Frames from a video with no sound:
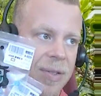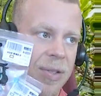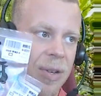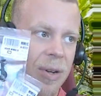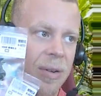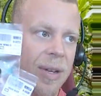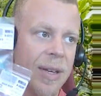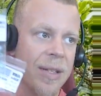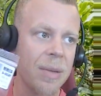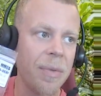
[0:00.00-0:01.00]
So
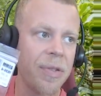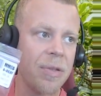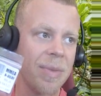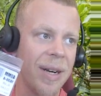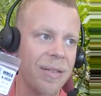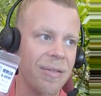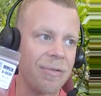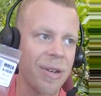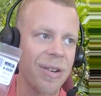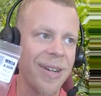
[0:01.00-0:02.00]
some of you might
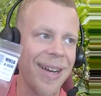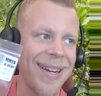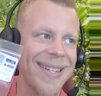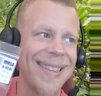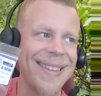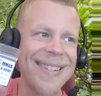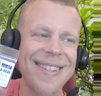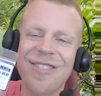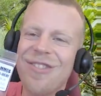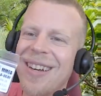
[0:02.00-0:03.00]
recognize
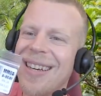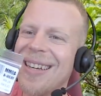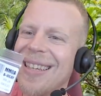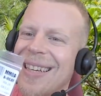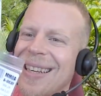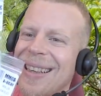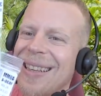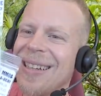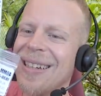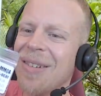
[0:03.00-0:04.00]
this funny
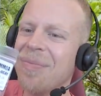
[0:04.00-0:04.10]
little